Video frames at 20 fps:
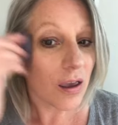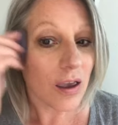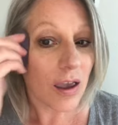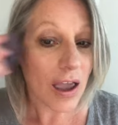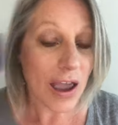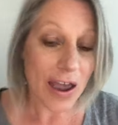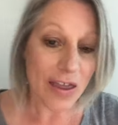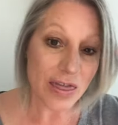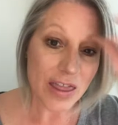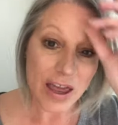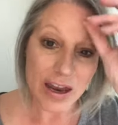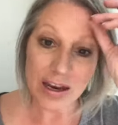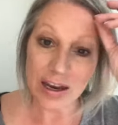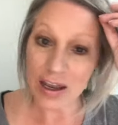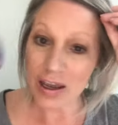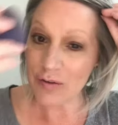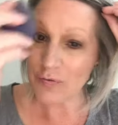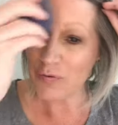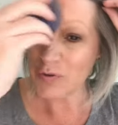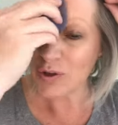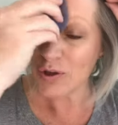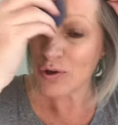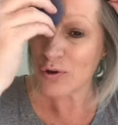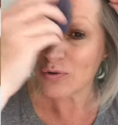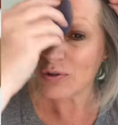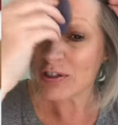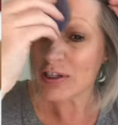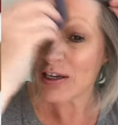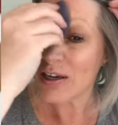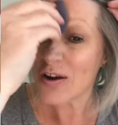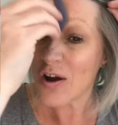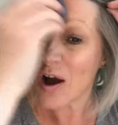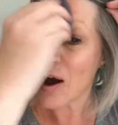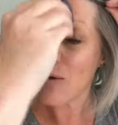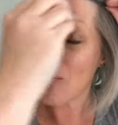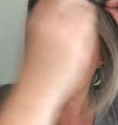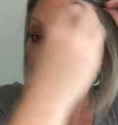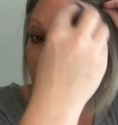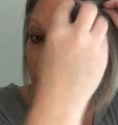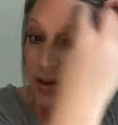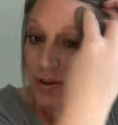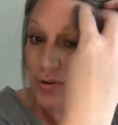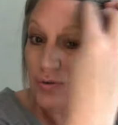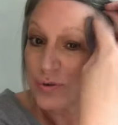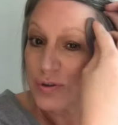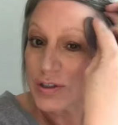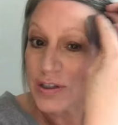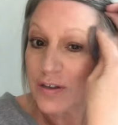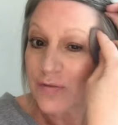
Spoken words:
And then if you did not want to use